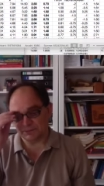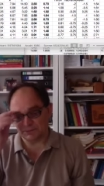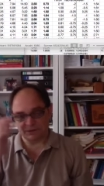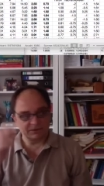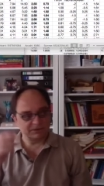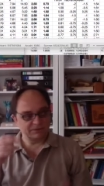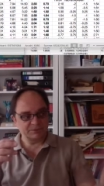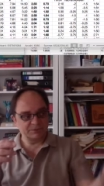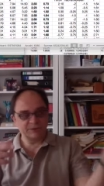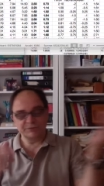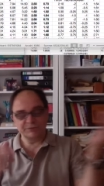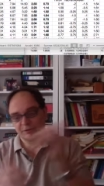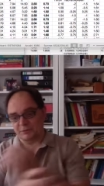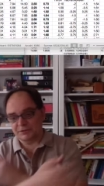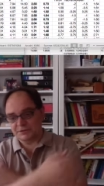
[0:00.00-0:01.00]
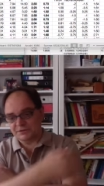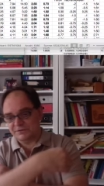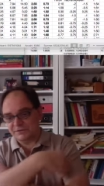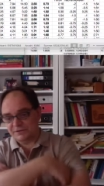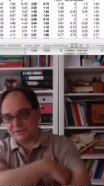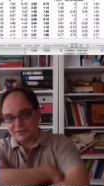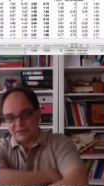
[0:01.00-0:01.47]
But if I watch
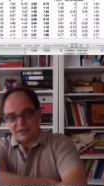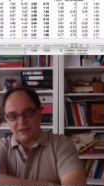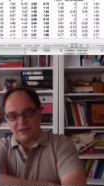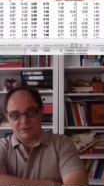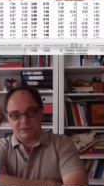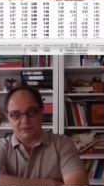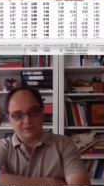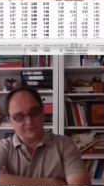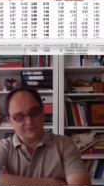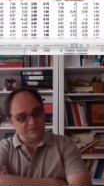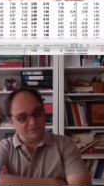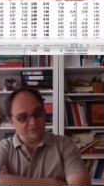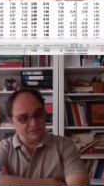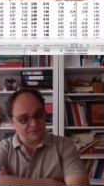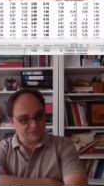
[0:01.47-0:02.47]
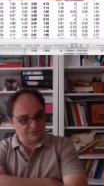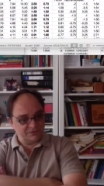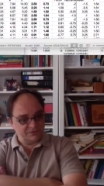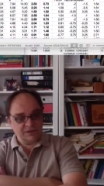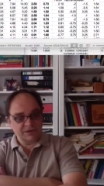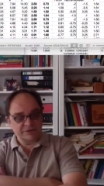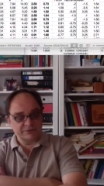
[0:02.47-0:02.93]
such a game and I see such
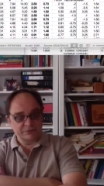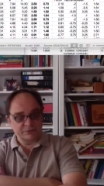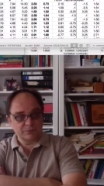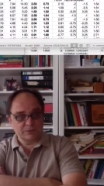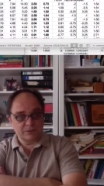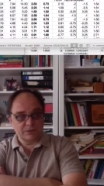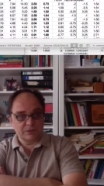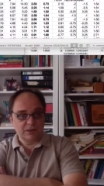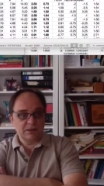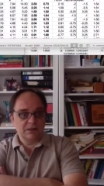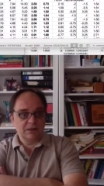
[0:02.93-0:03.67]
nice football,